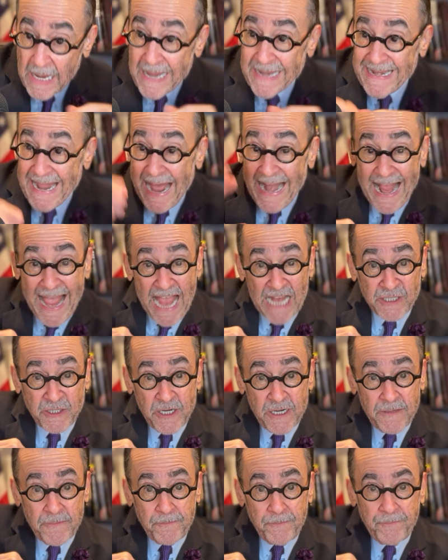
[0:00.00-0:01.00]
Not
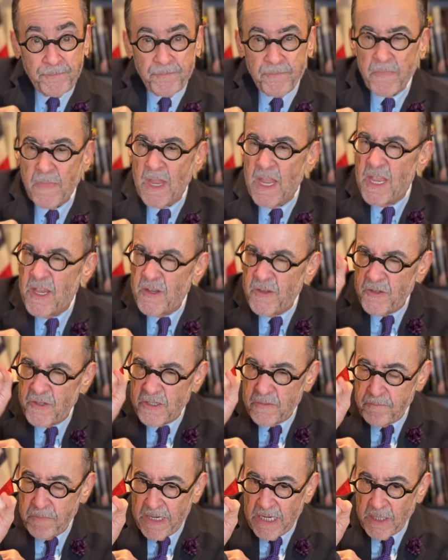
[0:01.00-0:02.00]
action,
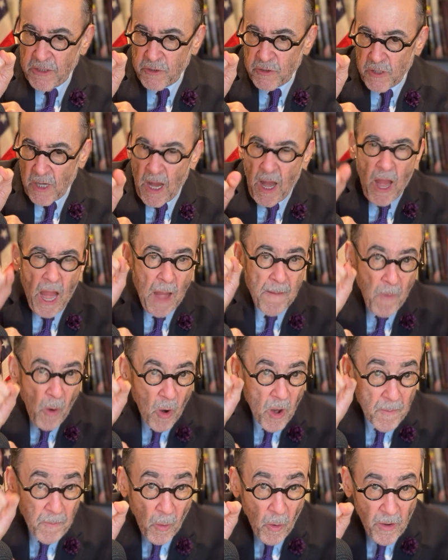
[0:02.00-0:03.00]
speech. And
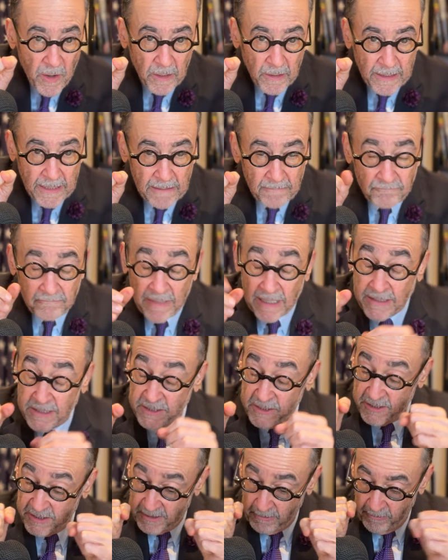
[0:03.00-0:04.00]
more importantly, and
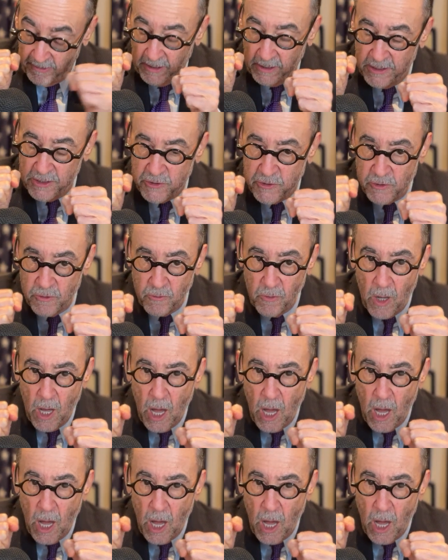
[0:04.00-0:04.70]
this is the real issue,